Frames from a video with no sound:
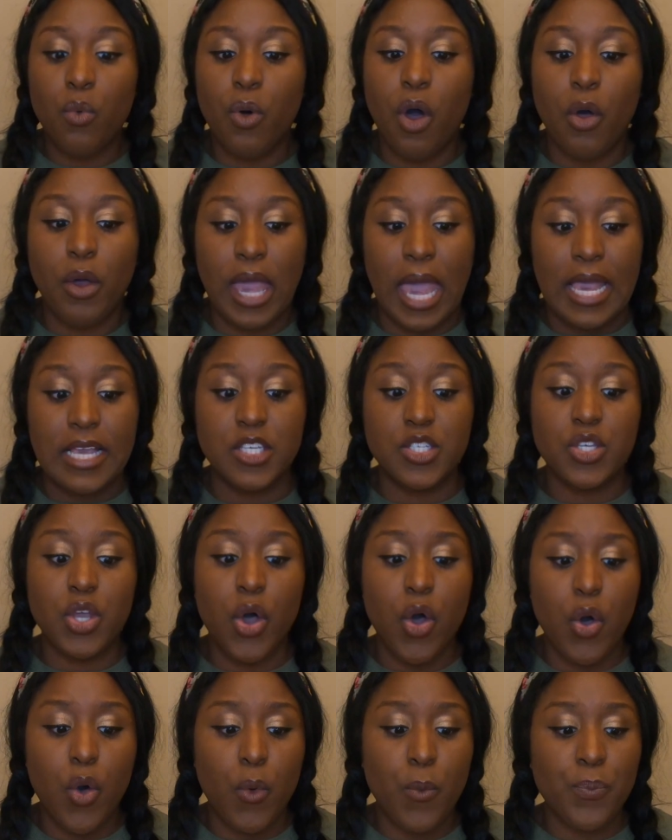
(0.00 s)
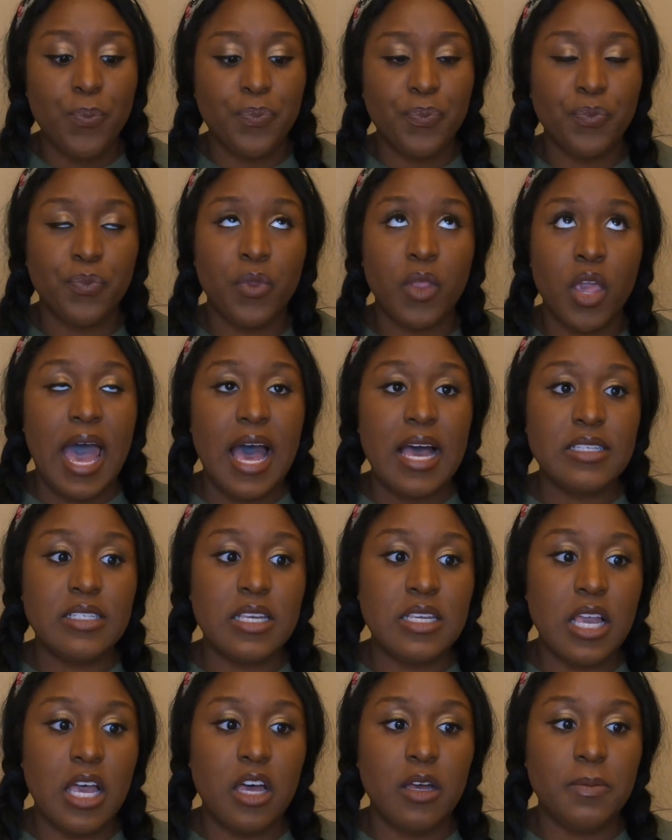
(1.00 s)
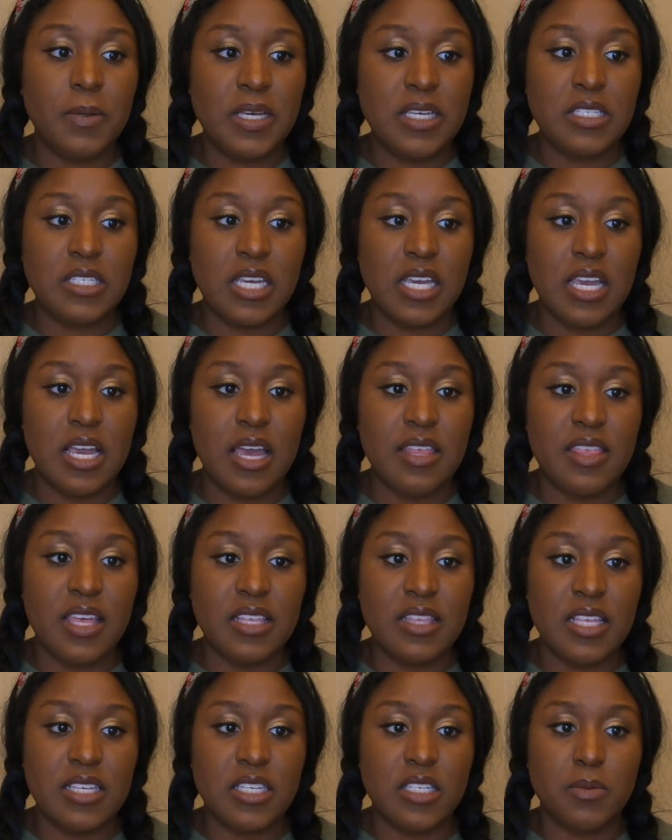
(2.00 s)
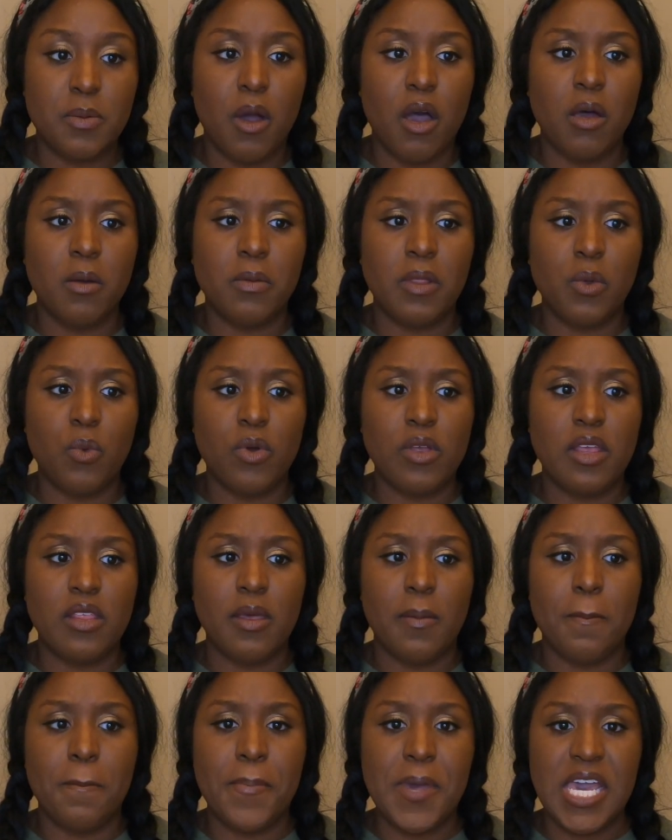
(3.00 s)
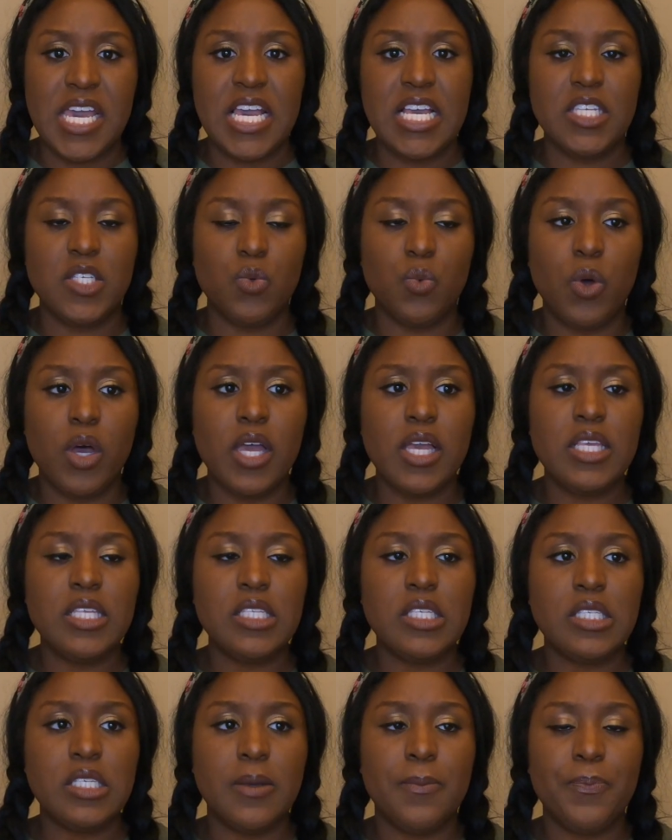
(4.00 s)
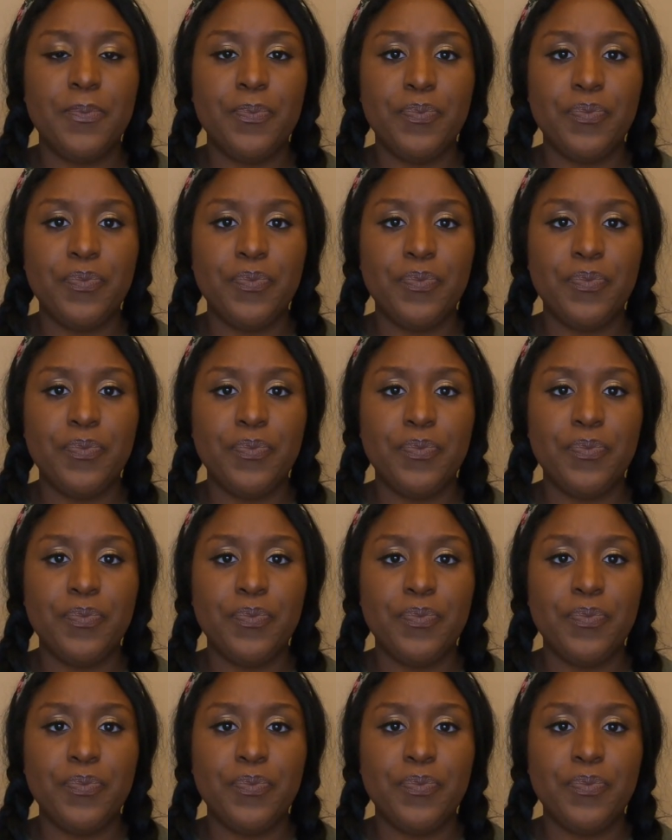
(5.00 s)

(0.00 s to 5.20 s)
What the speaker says: Okay, so as an LPC, and I think this is probably one of the biggest ones